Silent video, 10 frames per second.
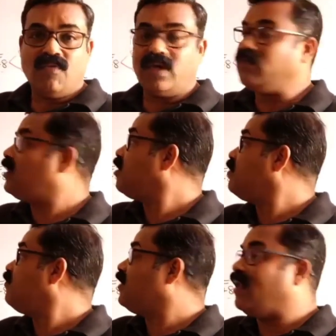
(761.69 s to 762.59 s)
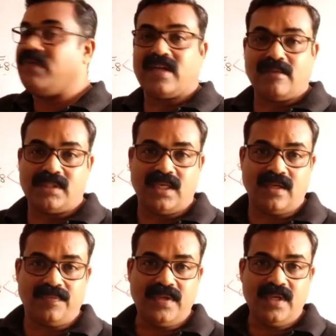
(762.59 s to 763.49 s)
what will come if 11 comes
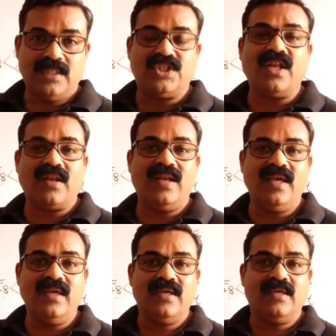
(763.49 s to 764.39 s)
here generally